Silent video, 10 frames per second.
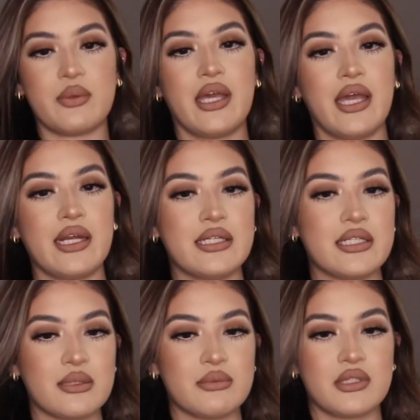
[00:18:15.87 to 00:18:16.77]
went ahead and did
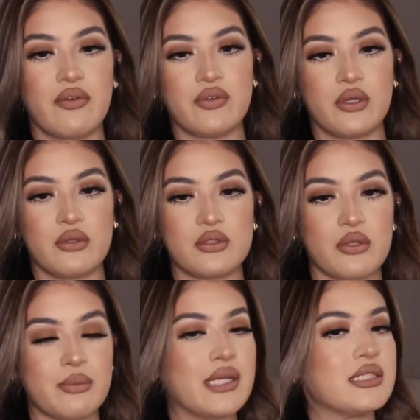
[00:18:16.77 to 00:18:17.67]
some soft curls
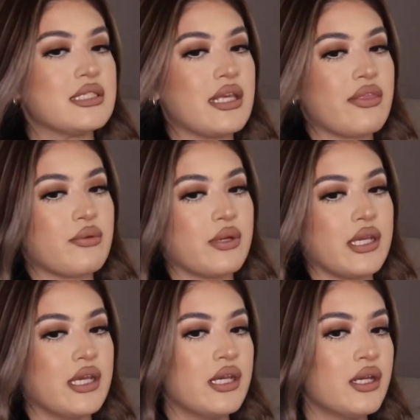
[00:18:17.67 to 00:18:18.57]
with my
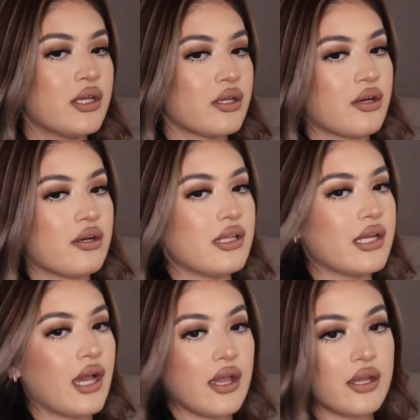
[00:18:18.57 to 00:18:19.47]
T3 curling
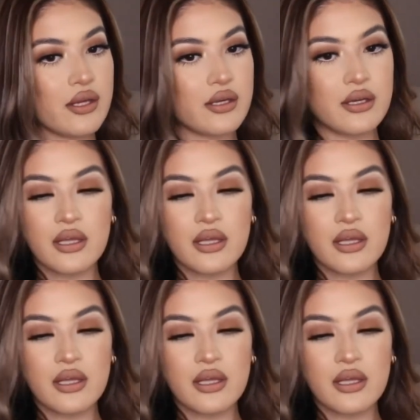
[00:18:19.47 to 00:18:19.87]
iron.